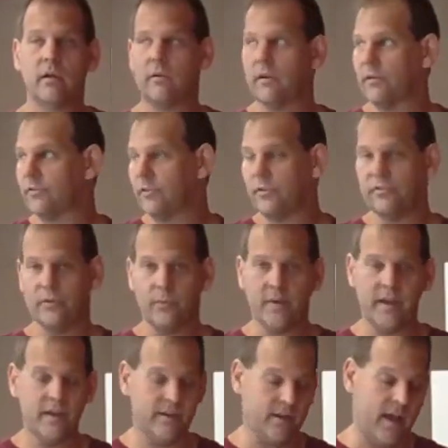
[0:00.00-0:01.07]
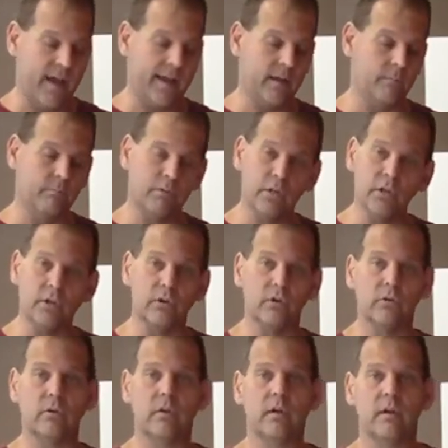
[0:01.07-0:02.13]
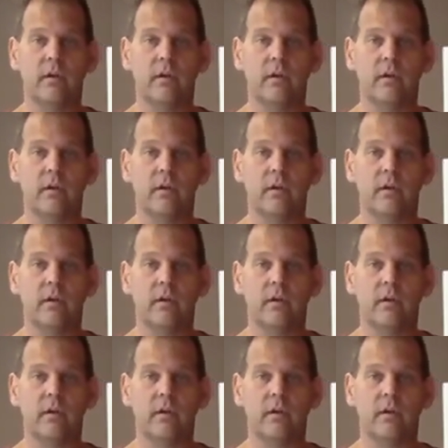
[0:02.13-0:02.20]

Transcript: crystals that we dyed blue